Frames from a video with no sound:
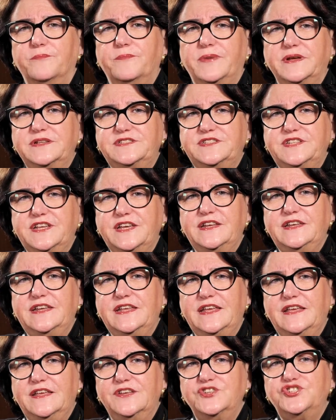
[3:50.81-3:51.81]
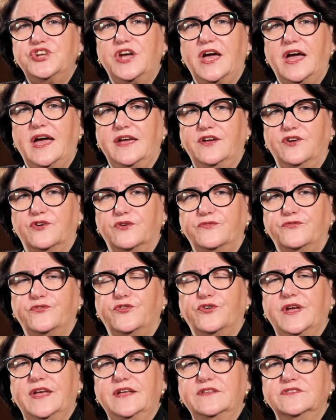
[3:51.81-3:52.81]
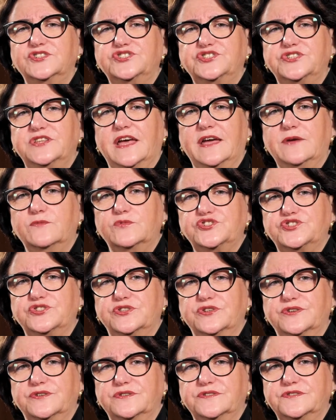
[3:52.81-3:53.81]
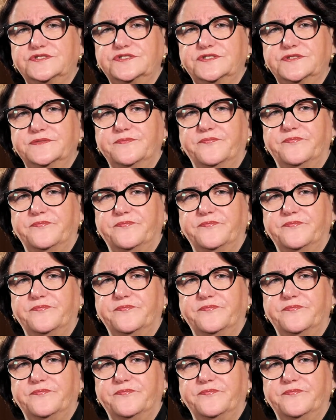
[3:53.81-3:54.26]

but did inch higher for English language learners.